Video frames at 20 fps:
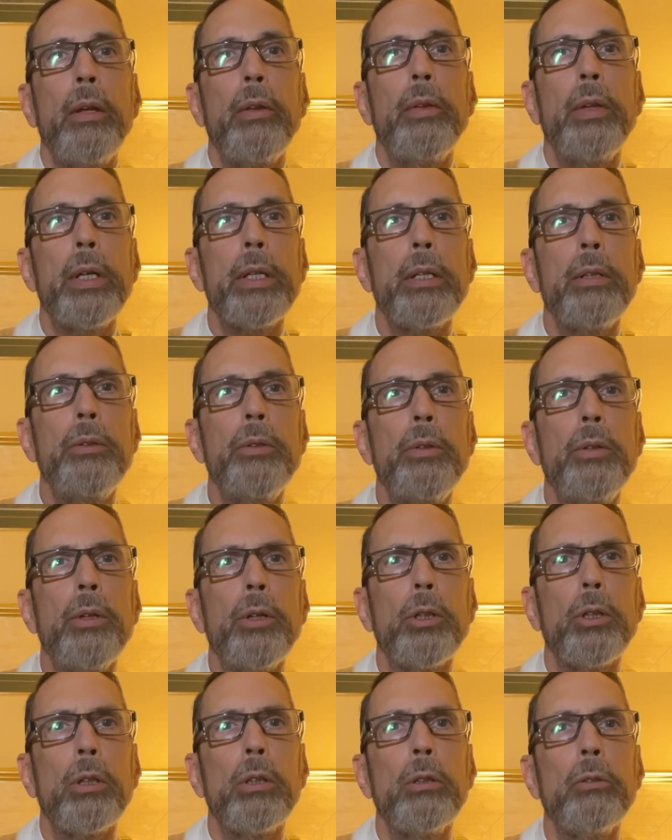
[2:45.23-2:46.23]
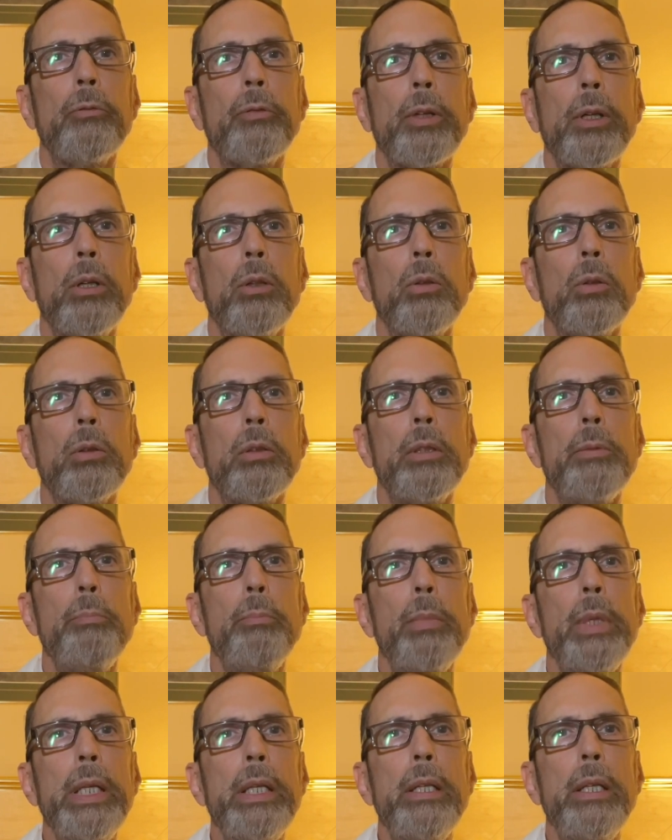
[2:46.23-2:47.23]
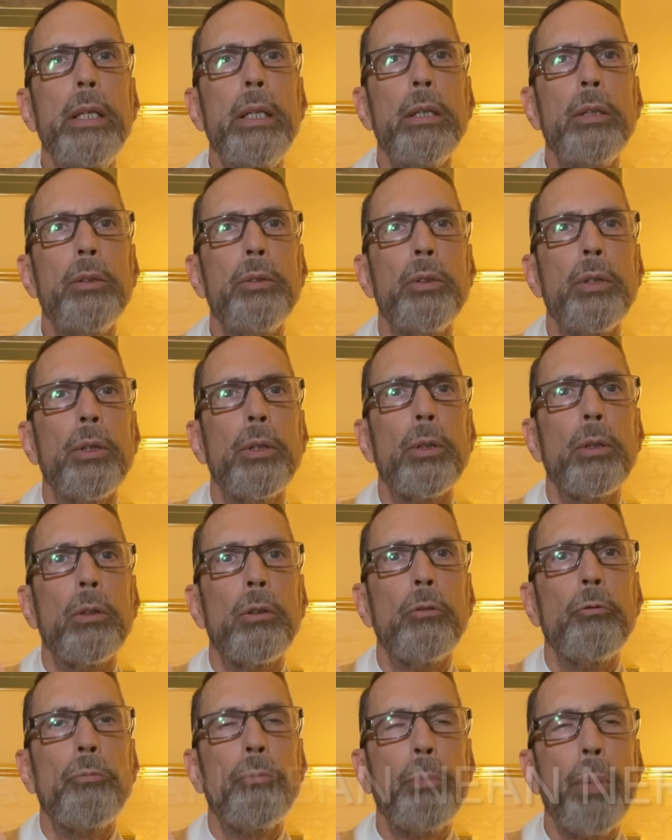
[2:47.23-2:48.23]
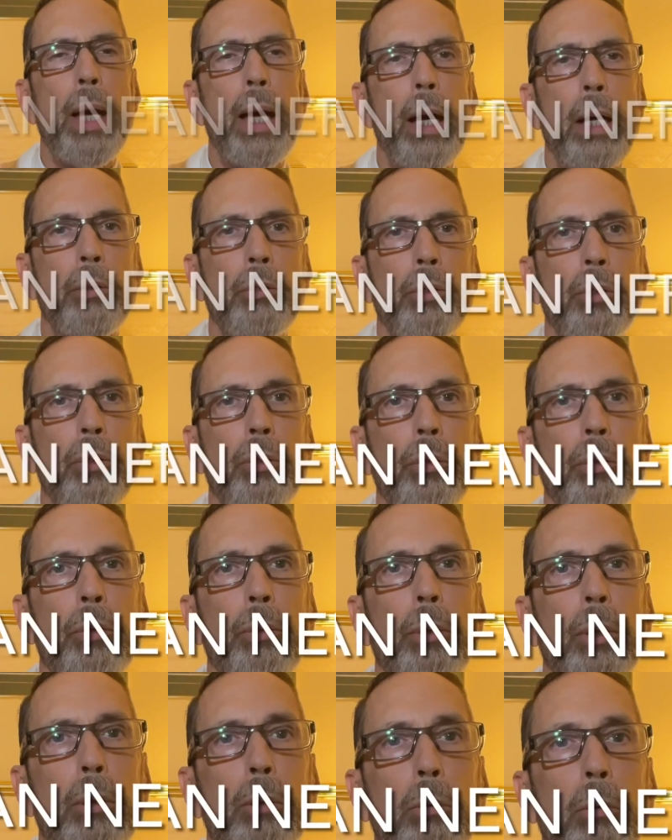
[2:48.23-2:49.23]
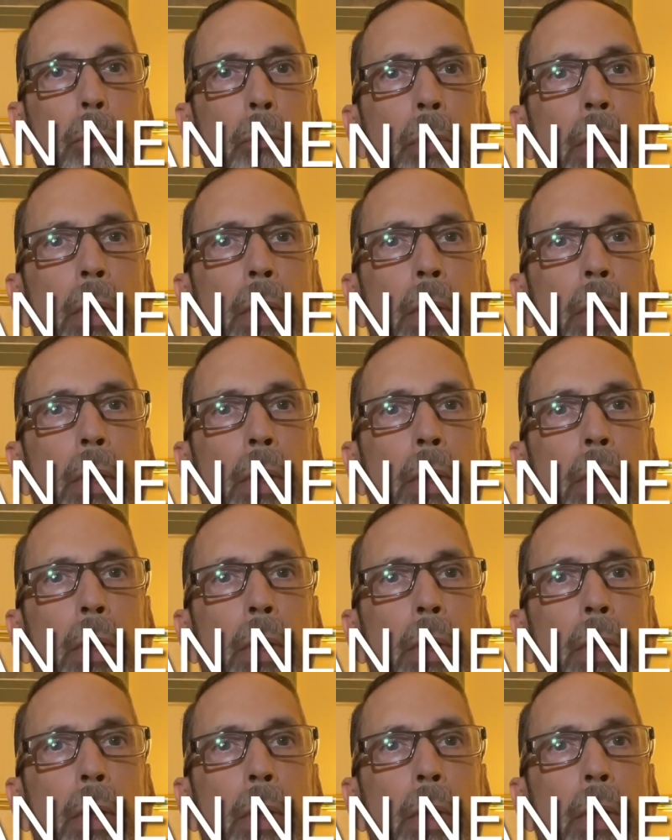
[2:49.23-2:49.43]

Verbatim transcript: that a nerve called the median nerve passes through.